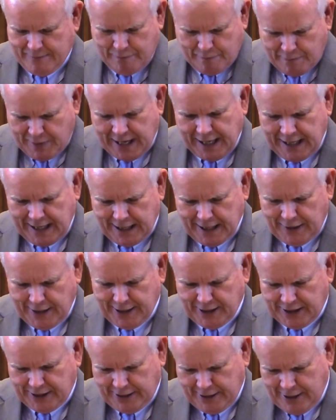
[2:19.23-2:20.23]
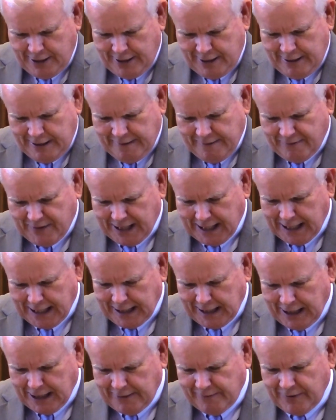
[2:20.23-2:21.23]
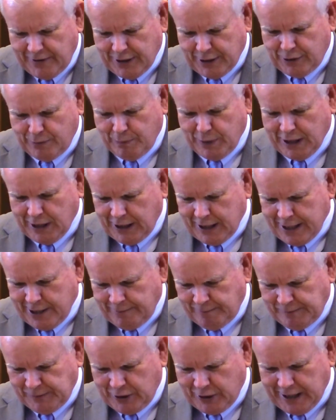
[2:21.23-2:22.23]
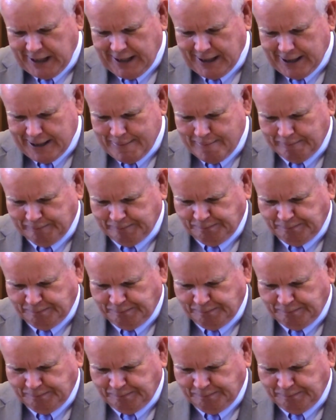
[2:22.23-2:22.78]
Many in this valley love this building greatly.